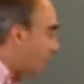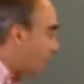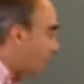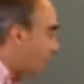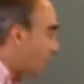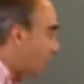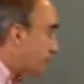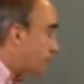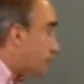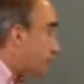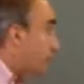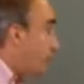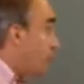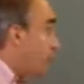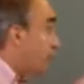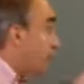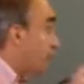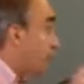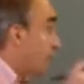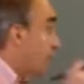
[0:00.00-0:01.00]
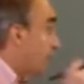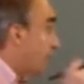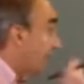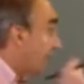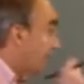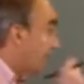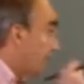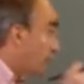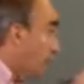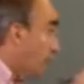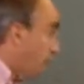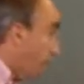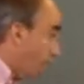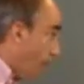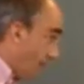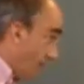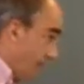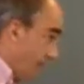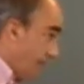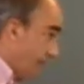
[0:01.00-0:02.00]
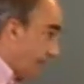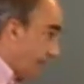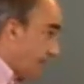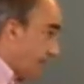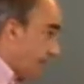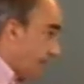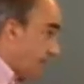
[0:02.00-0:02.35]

programs, we'll have more money